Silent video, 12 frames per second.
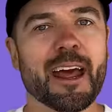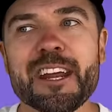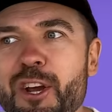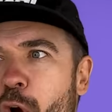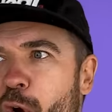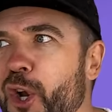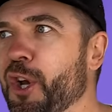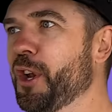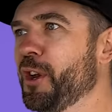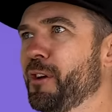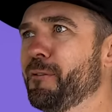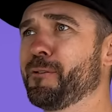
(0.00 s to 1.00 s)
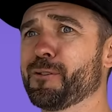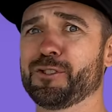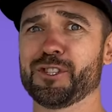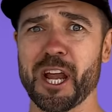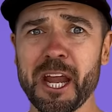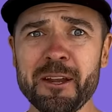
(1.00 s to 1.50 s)
car good enough for
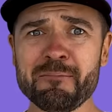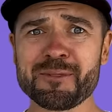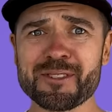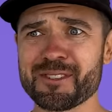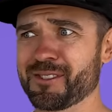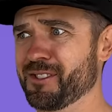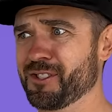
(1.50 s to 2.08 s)
James?